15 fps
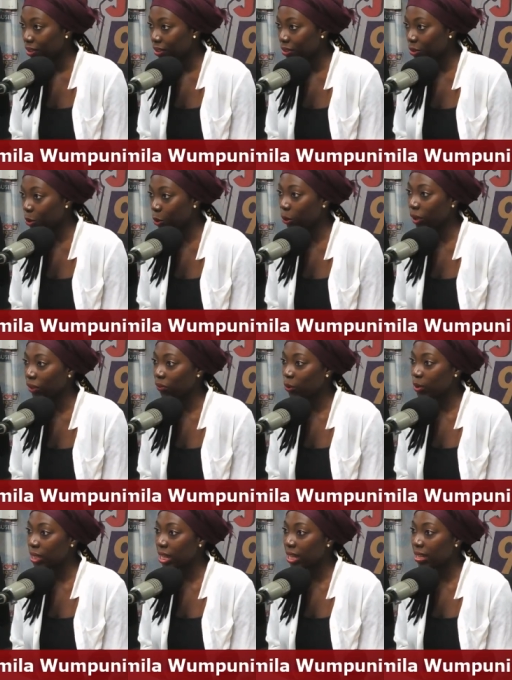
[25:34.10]
So if
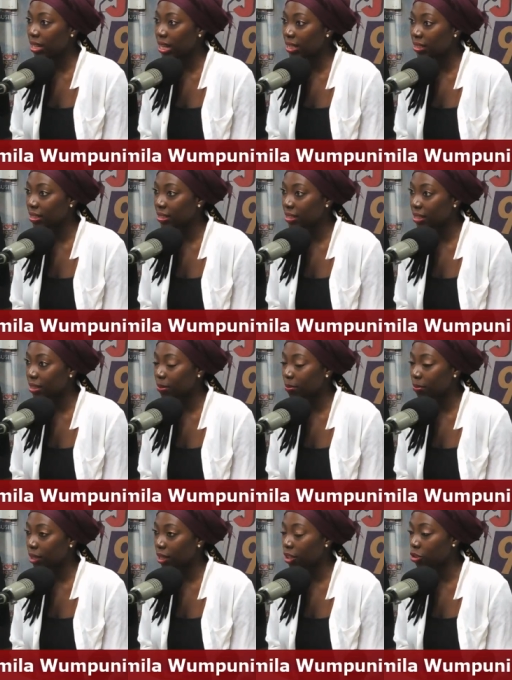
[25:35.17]
you take Ghana's
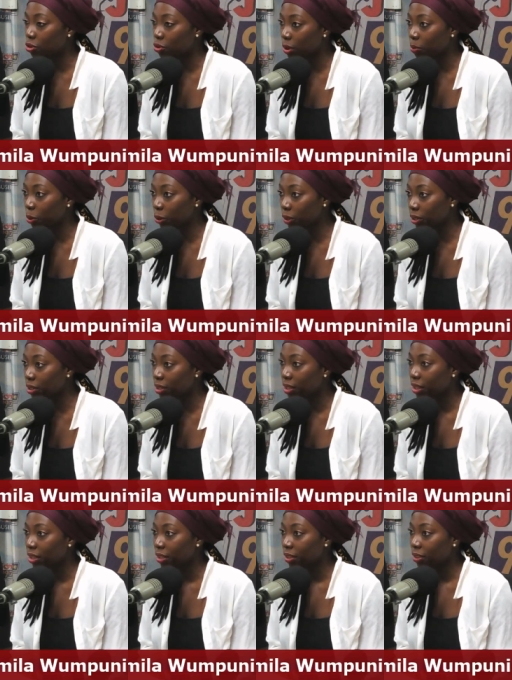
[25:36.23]
um, history books,
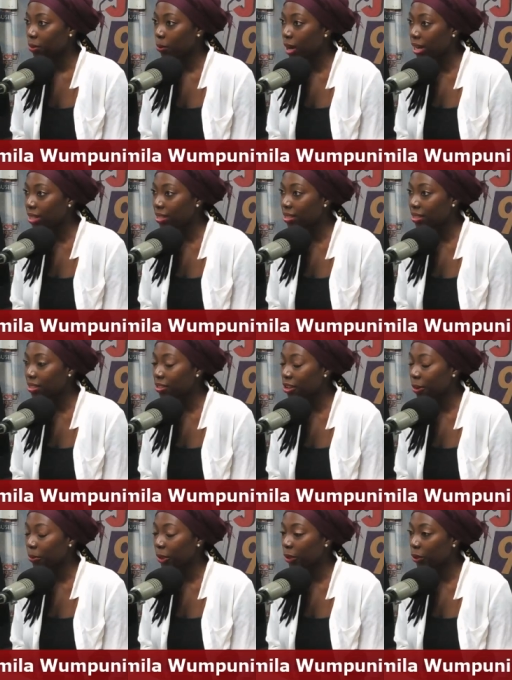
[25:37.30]
mm-hmm. why does it
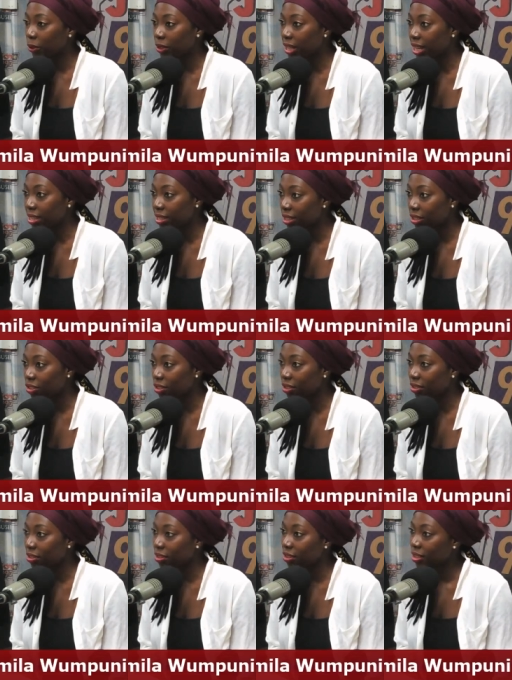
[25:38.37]
start with
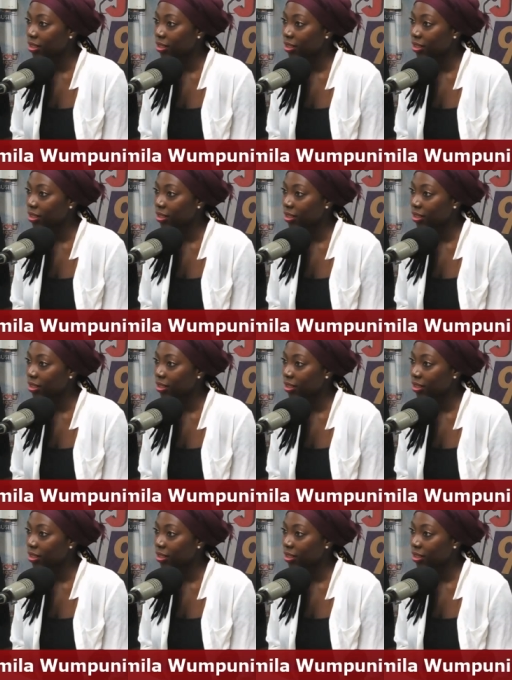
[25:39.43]
colonization?